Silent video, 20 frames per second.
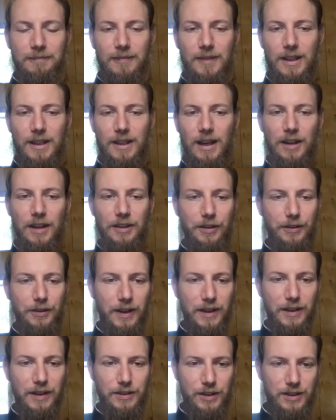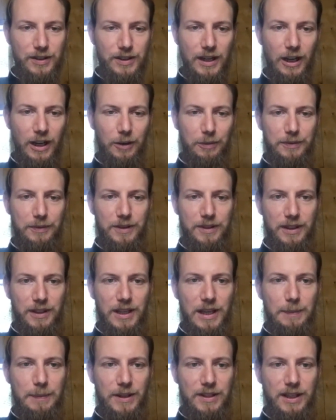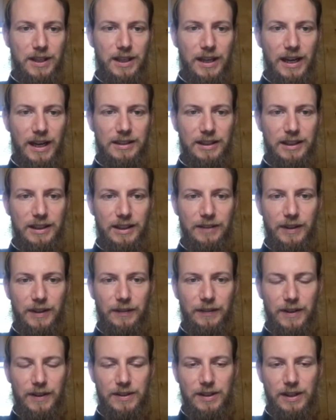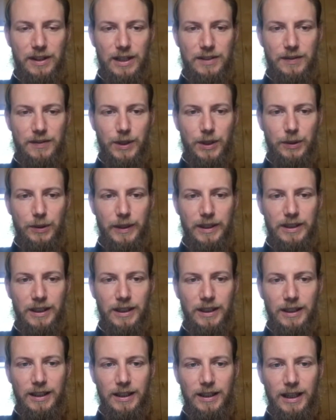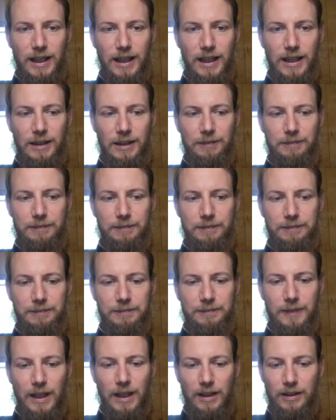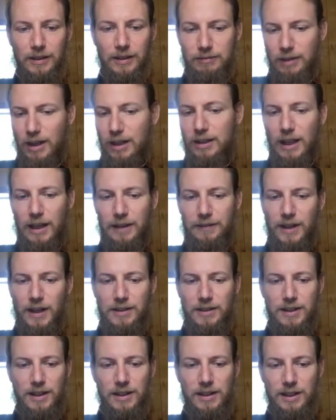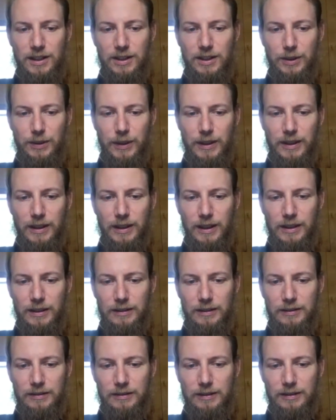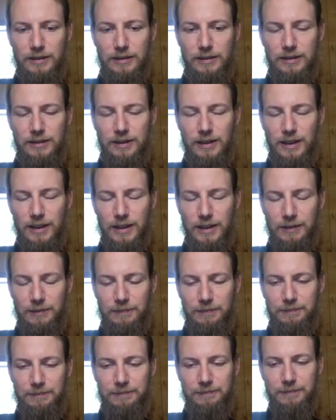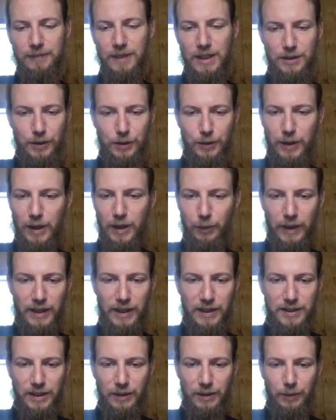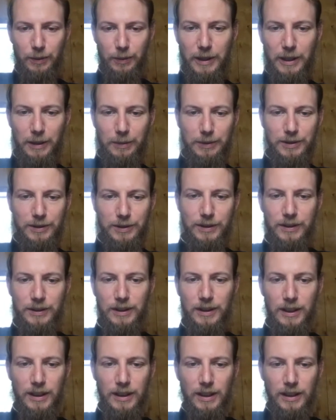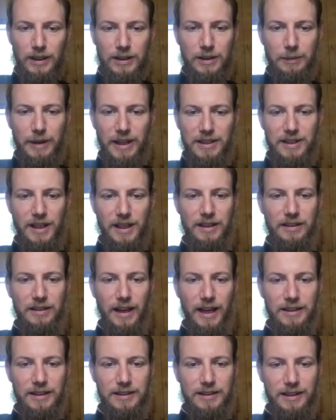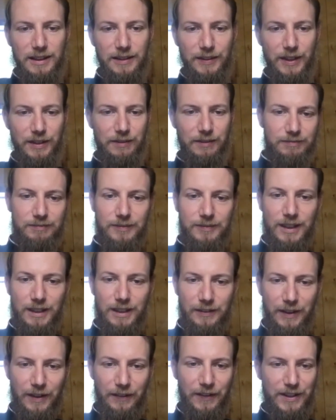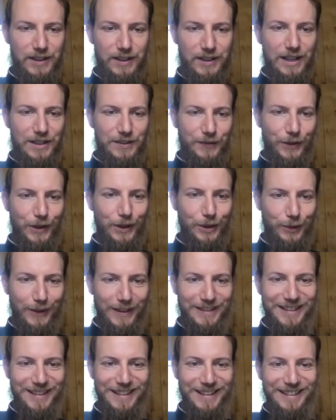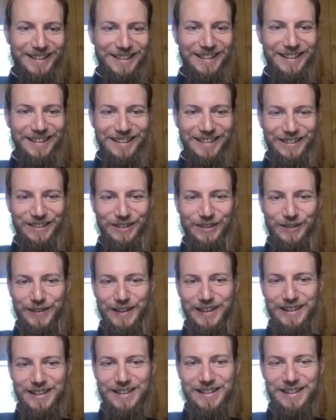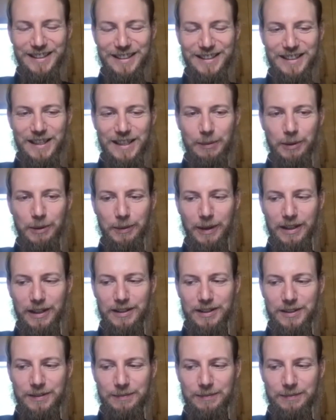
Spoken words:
other things just to help to keep us connected, even if it's less frequent, that our life does continue. And these are great ways that we'll be to maintain that, even if it's less frequent over these summer months.